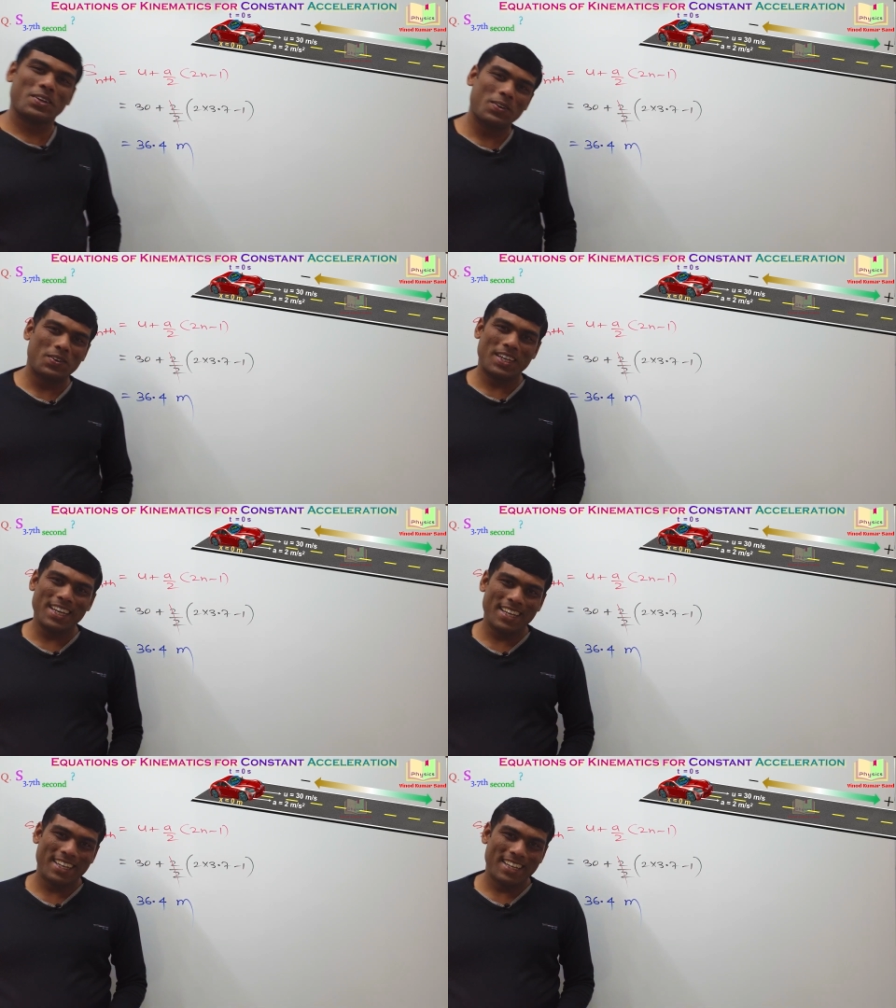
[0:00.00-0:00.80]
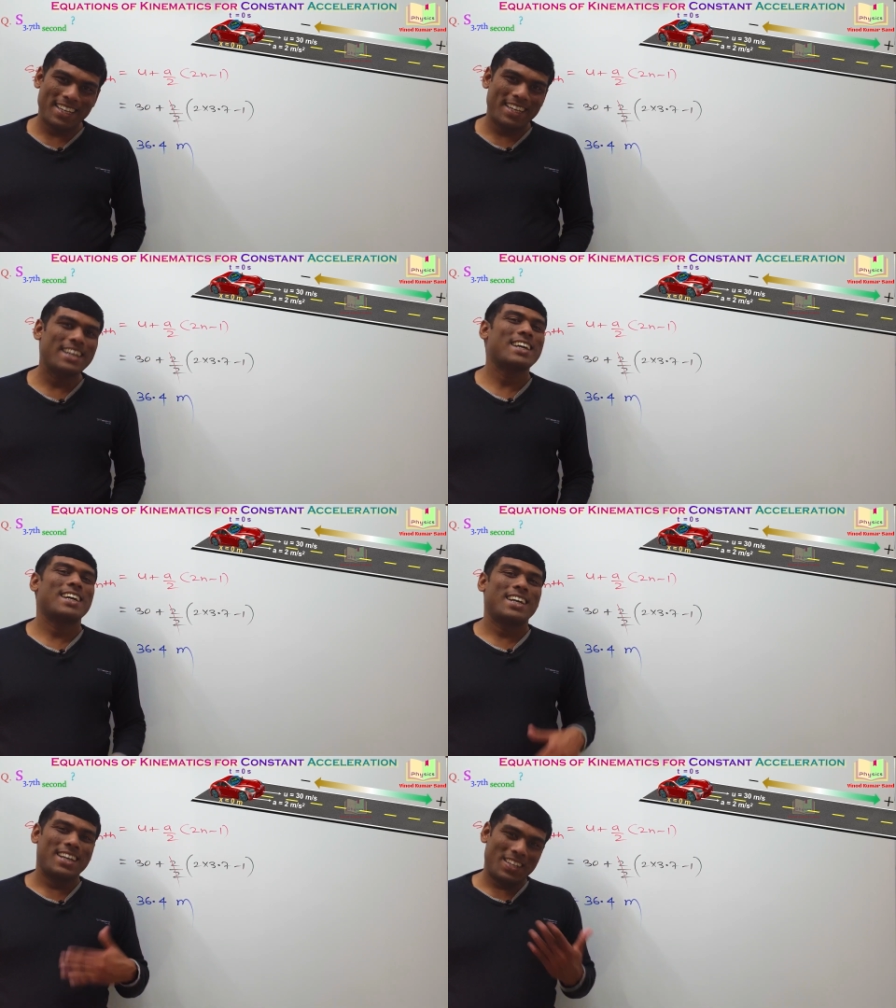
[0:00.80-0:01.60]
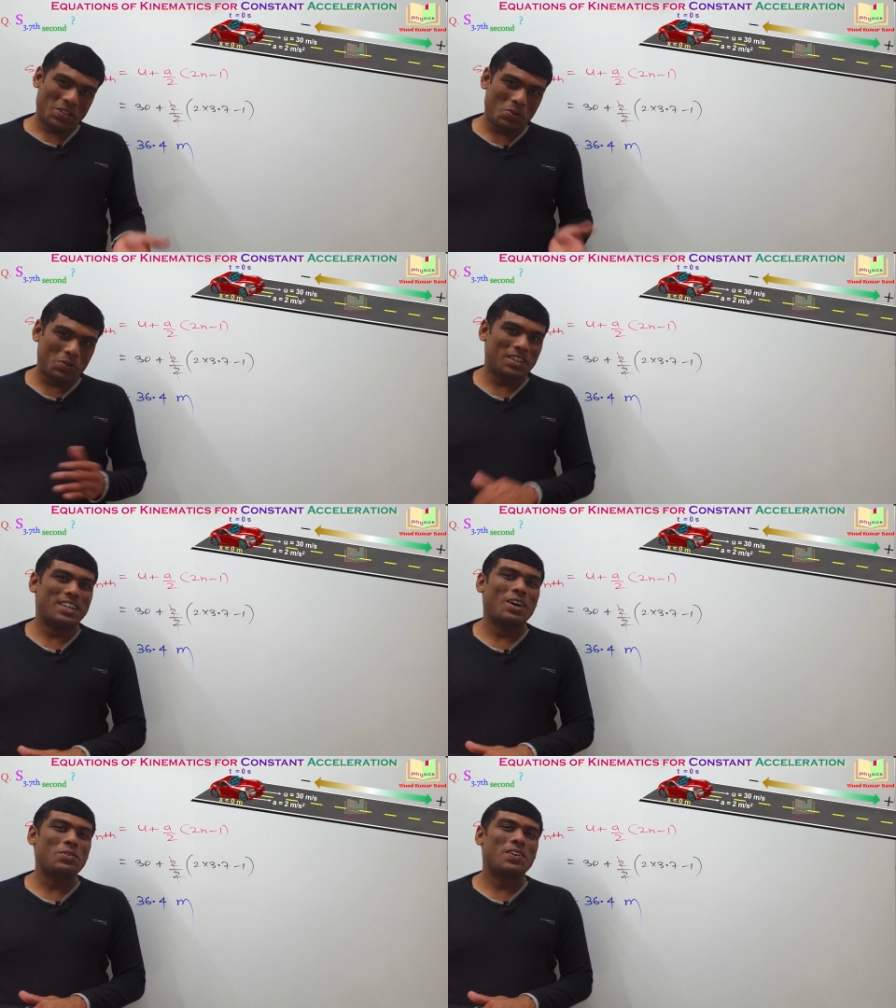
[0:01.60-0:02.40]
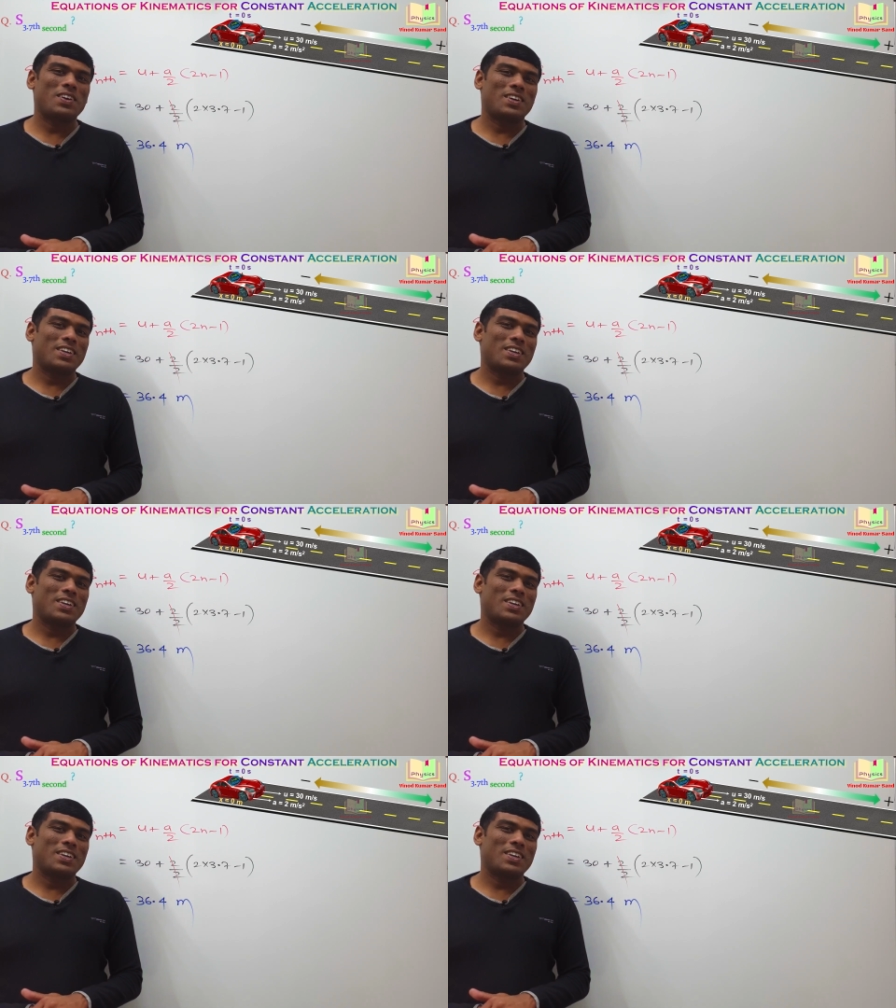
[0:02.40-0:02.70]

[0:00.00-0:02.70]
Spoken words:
Okay. Note it down.